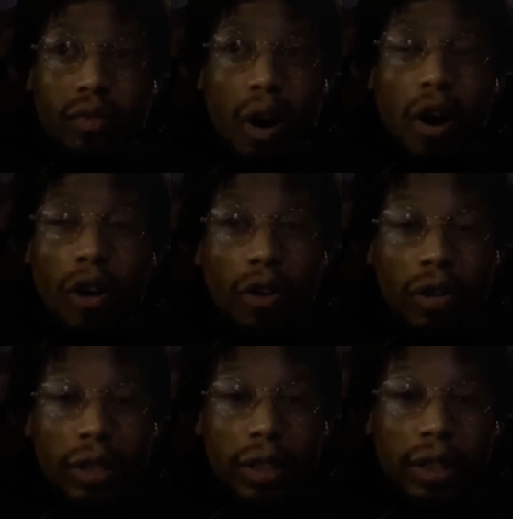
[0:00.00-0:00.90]
Wrong
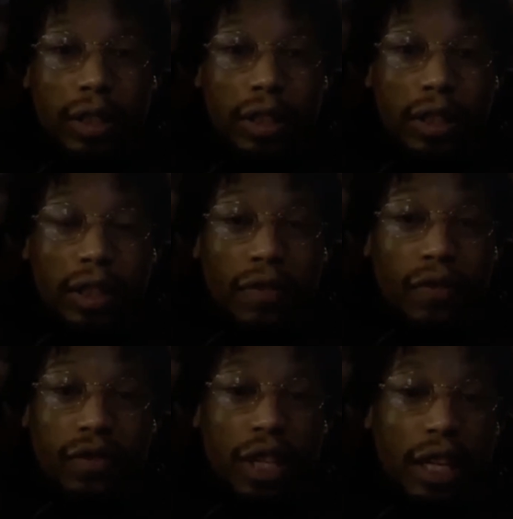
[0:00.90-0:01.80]

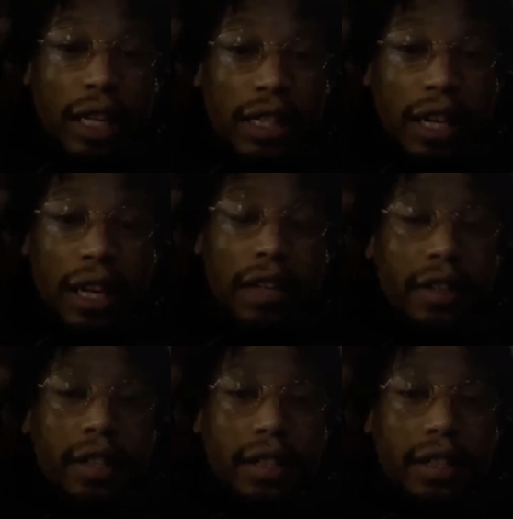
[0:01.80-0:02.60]
to get to here.